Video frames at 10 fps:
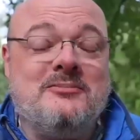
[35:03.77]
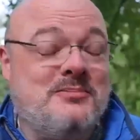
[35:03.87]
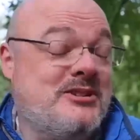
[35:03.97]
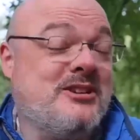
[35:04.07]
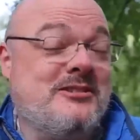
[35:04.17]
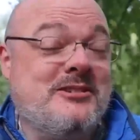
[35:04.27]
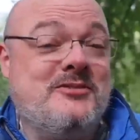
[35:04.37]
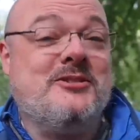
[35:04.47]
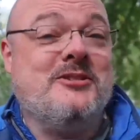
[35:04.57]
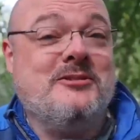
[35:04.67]
particularly if
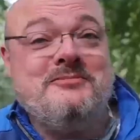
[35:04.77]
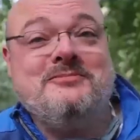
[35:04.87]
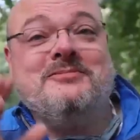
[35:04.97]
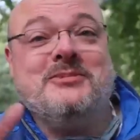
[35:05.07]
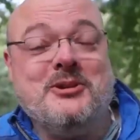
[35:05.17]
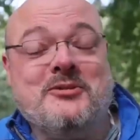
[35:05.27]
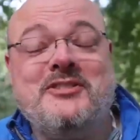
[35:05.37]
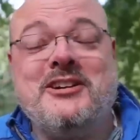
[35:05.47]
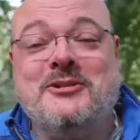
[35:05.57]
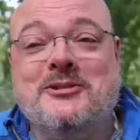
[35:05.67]
you're
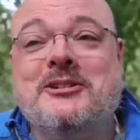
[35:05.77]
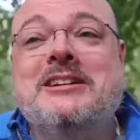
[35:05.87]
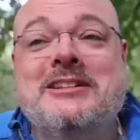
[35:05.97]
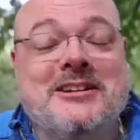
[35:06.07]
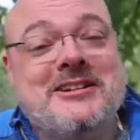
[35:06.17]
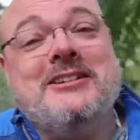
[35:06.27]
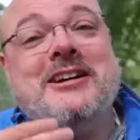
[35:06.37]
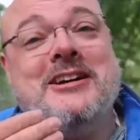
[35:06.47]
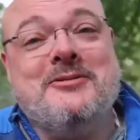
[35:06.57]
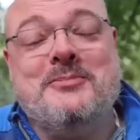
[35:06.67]
very unlucky like
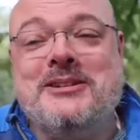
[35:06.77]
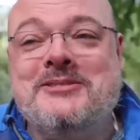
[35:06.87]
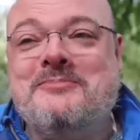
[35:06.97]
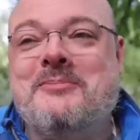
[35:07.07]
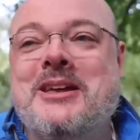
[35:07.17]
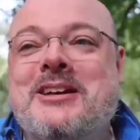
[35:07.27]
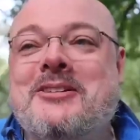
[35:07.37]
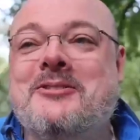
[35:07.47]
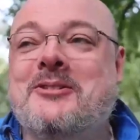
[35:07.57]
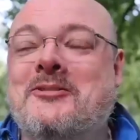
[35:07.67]
I have been,
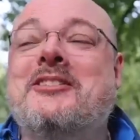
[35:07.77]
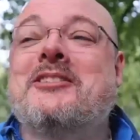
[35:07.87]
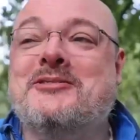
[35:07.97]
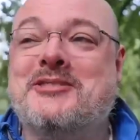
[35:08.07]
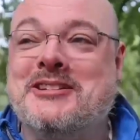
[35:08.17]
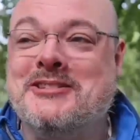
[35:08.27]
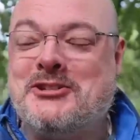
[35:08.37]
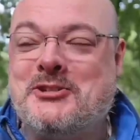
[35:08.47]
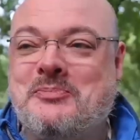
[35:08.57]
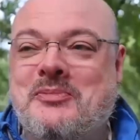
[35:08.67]
or very
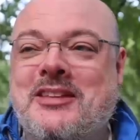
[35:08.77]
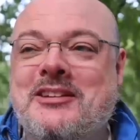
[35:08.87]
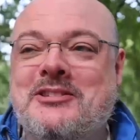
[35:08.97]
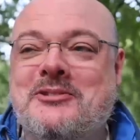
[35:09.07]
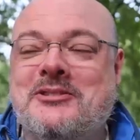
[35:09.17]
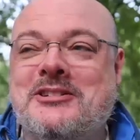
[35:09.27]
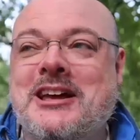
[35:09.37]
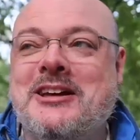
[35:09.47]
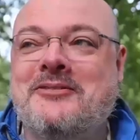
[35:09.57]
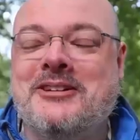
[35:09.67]
unskilled, you can
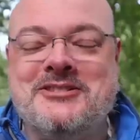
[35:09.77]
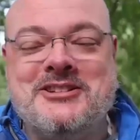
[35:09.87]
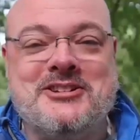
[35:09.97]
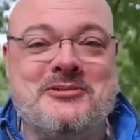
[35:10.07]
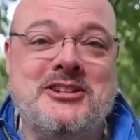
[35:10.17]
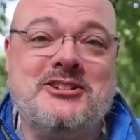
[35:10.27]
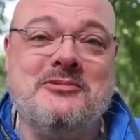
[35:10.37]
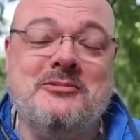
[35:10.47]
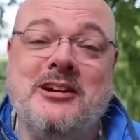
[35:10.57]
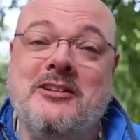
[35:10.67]
have a situation
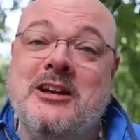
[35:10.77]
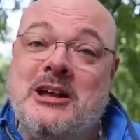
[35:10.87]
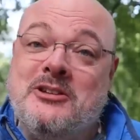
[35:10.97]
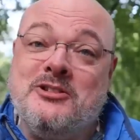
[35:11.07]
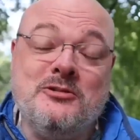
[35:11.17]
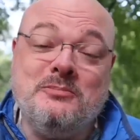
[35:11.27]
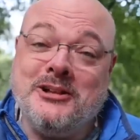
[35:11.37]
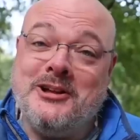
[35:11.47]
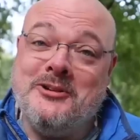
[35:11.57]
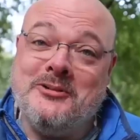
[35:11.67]
where you
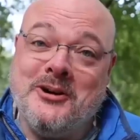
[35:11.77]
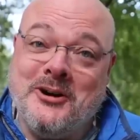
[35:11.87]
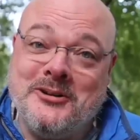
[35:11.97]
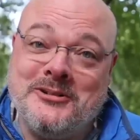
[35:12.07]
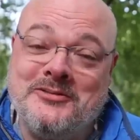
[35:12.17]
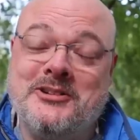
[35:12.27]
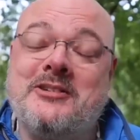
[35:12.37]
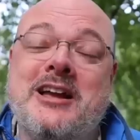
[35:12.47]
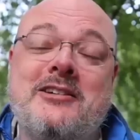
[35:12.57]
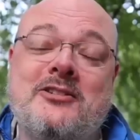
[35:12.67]
blow all of
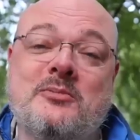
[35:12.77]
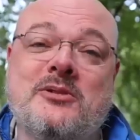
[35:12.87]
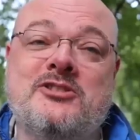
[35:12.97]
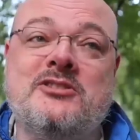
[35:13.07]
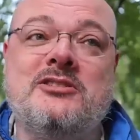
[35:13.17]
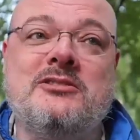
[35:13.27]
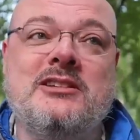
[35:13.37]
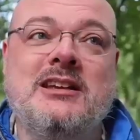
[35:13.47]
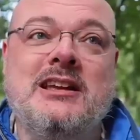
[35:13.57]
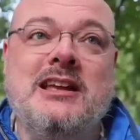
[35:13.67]
your error budget
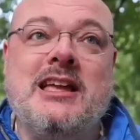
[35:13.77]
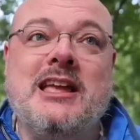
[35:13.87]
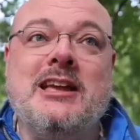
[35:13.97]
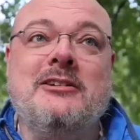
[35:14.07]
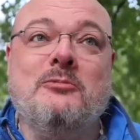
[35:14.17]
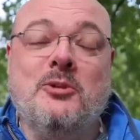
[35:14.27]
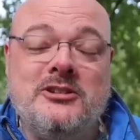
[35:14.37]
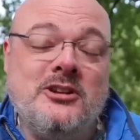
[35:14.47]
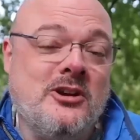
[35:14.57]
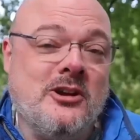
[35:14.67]
in
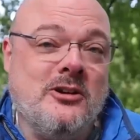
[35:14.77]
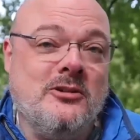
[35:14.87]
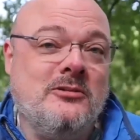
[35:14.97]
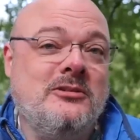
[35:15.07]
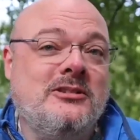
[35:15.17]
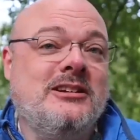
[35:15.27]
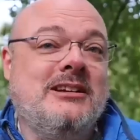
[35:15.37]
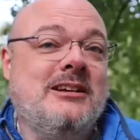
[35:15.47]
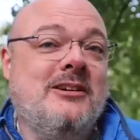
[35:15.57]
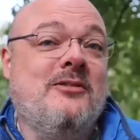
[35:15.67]
one go
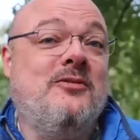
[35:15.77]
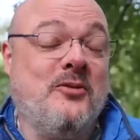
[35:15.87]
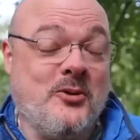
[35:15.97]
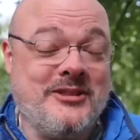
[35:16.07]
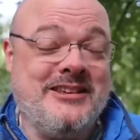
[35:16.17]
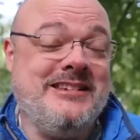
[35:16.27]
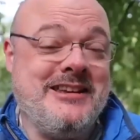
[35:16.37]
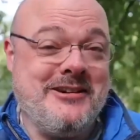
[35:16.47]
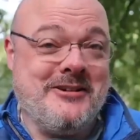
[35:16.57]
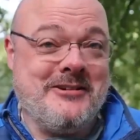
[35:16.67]
for the
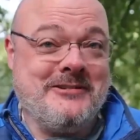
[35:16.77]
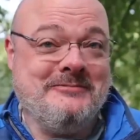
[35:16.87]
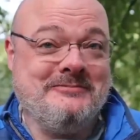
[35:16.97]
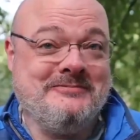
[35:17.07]
year,